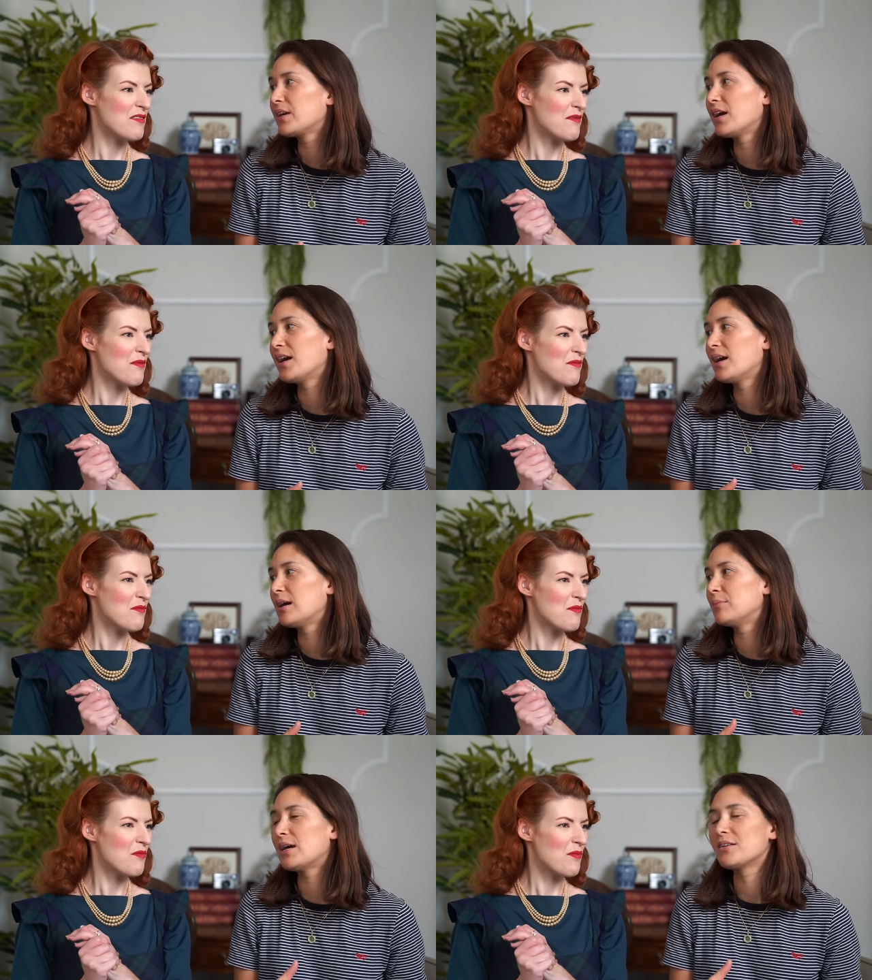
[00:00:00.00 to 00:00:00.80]

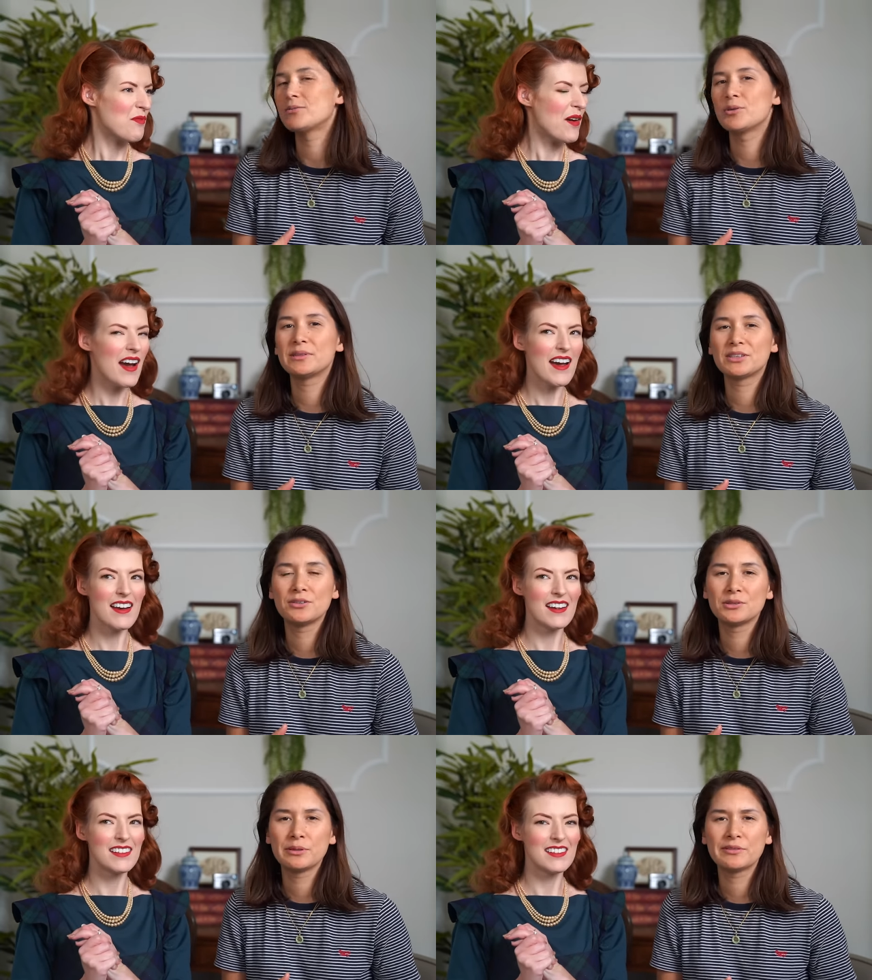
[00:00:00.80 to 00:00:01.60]
Speaker 1: Um, now that Rupert's
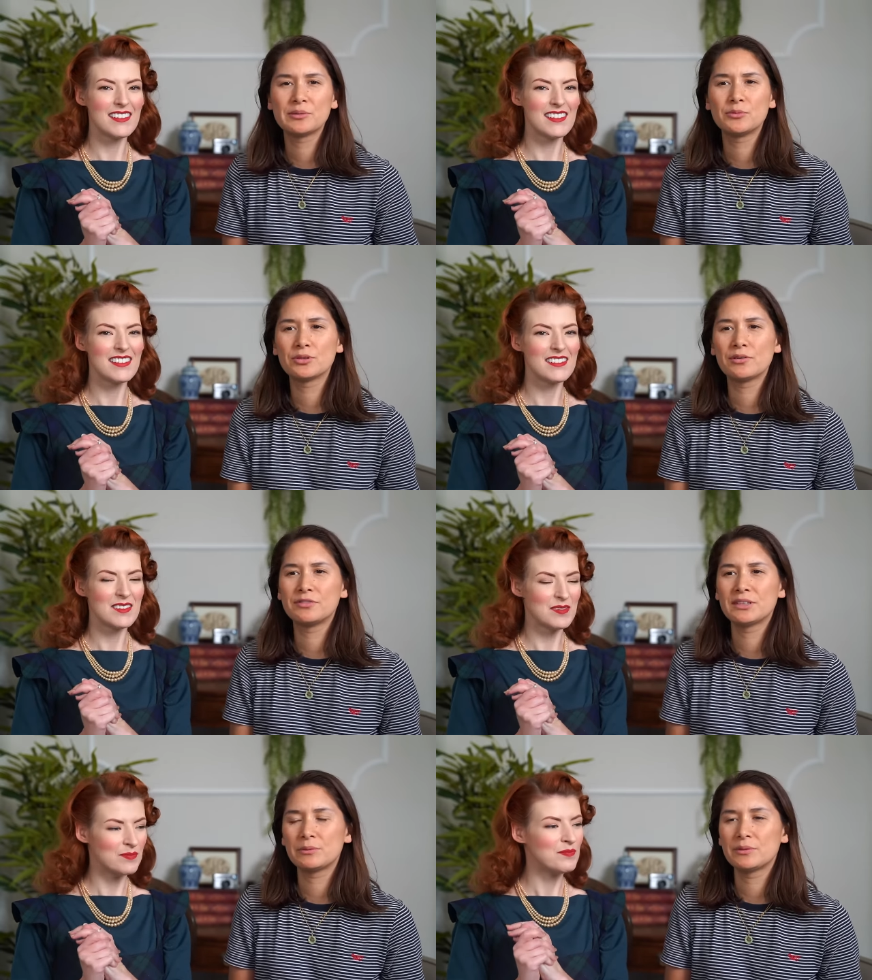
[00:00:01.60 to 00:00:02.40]
older, we feel more
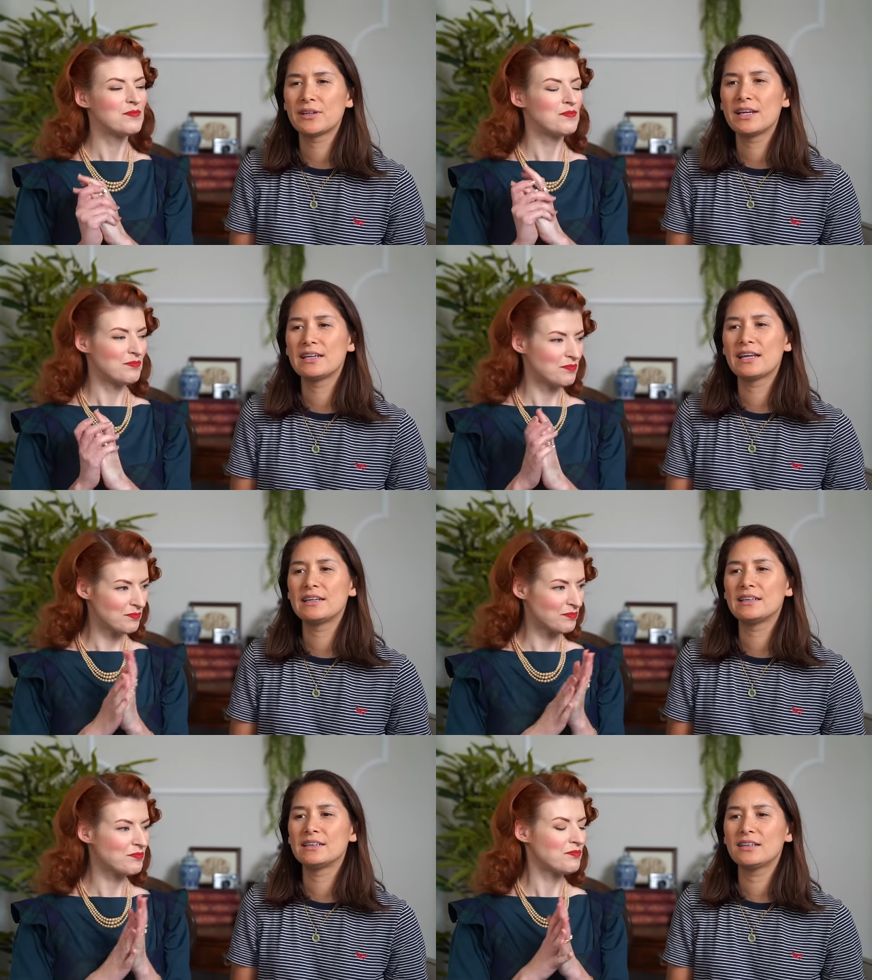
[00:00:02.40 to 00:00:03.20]
confident with like
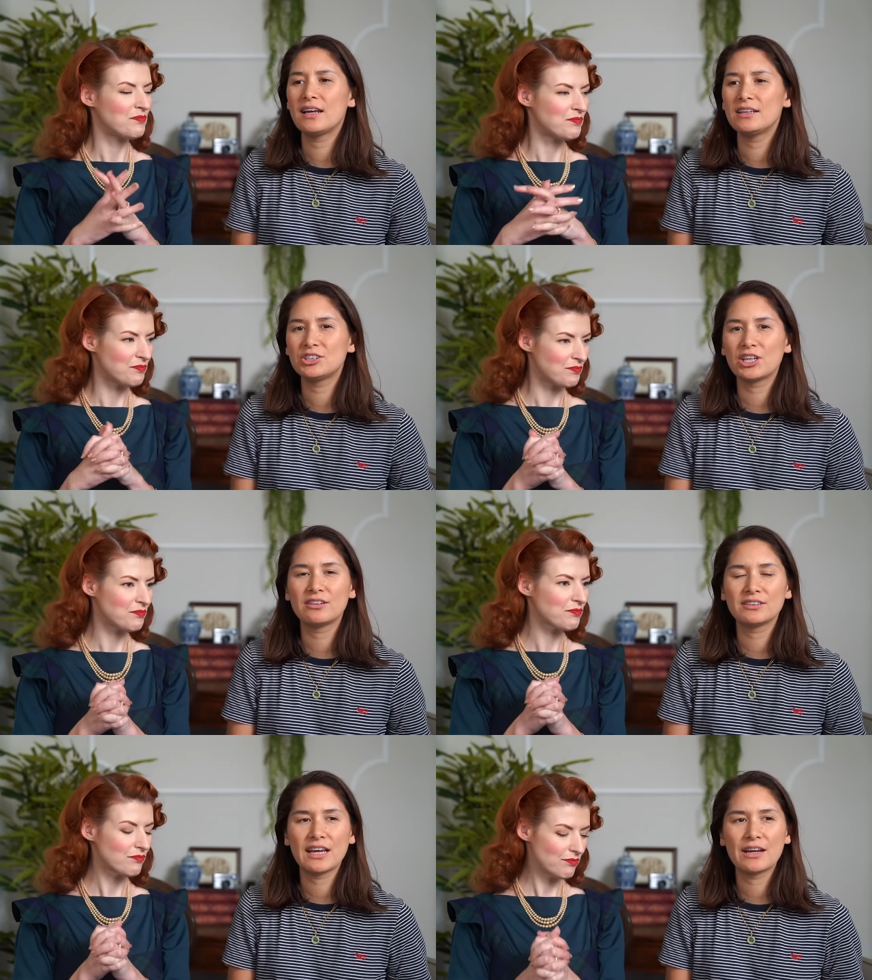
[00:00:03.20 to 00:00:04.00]
getting like
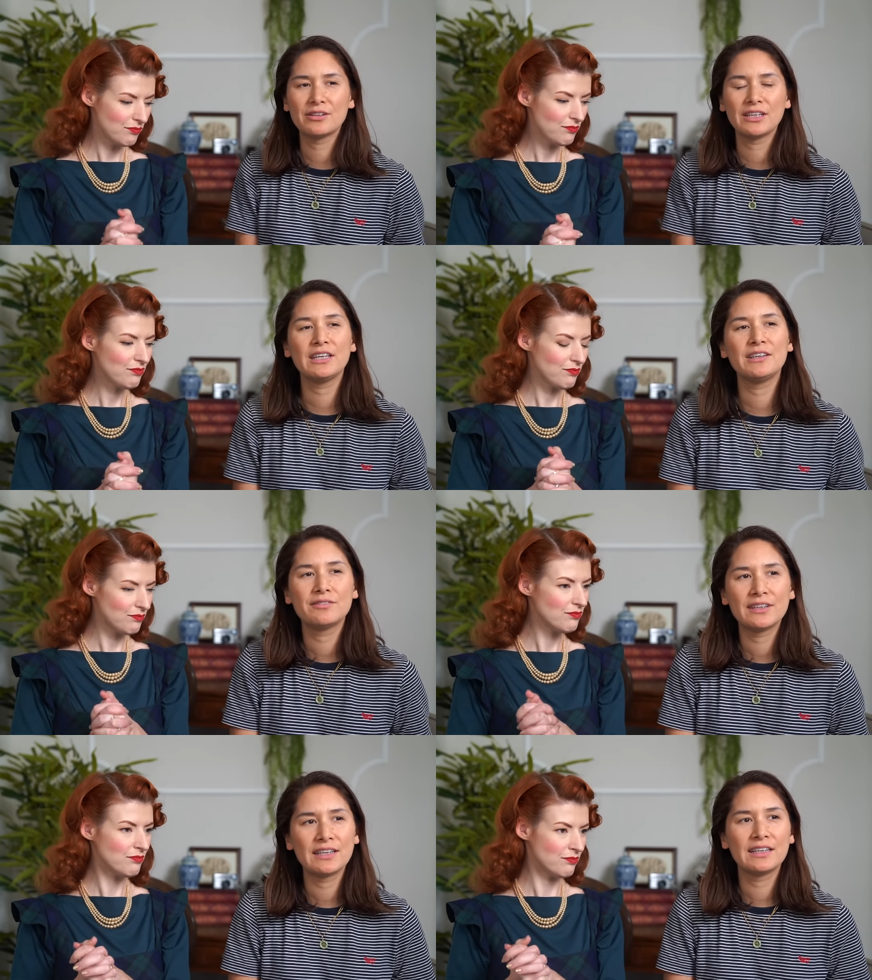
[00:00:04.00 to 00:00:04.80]
childcare in the
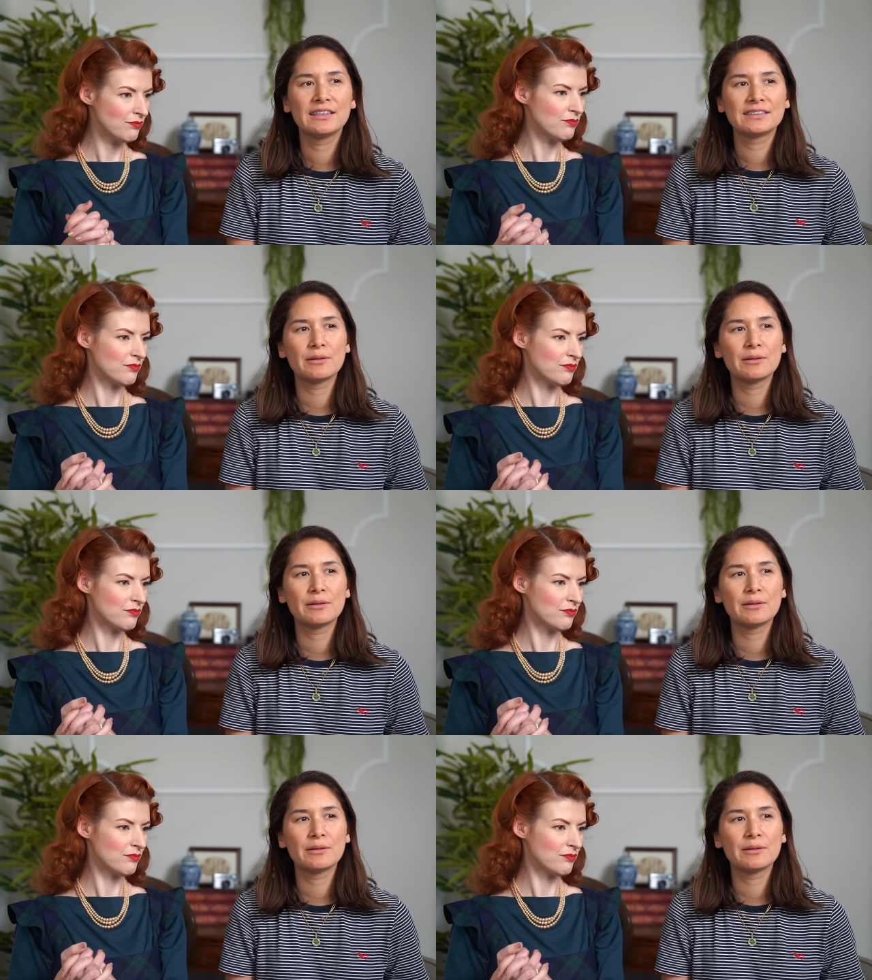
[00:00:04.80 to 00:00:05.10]
evenings.